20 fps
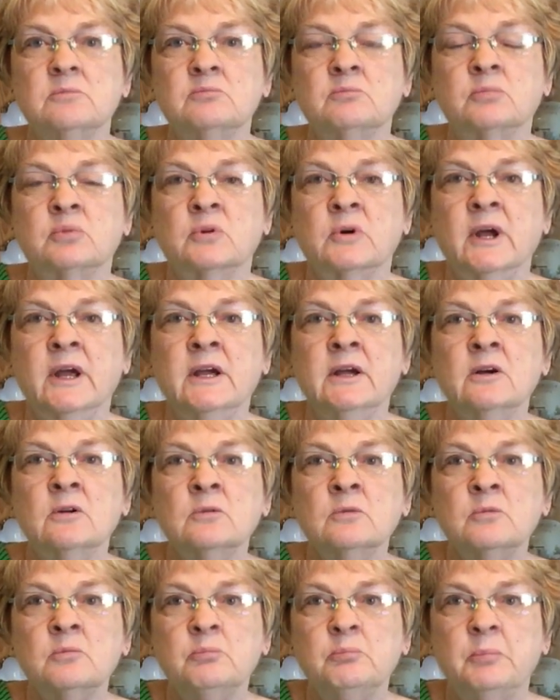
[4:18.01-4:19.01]

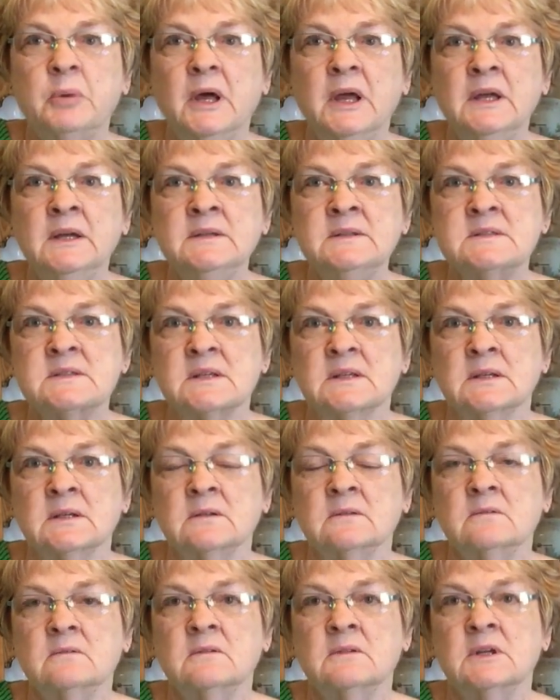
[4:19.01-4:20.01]
brown painting